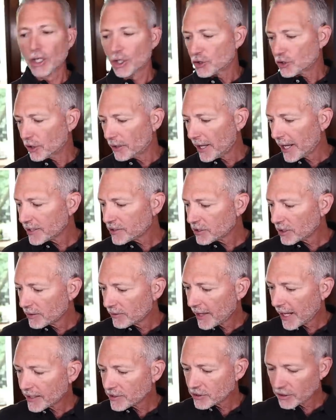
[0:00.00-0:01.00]
So that's
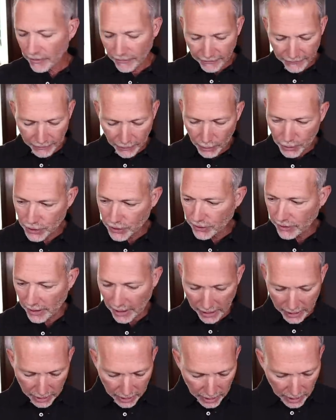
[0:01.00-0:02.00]
that's the first
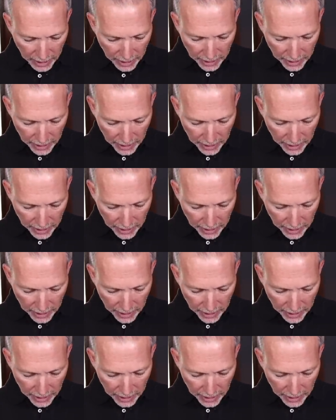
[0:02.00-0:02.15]
thing.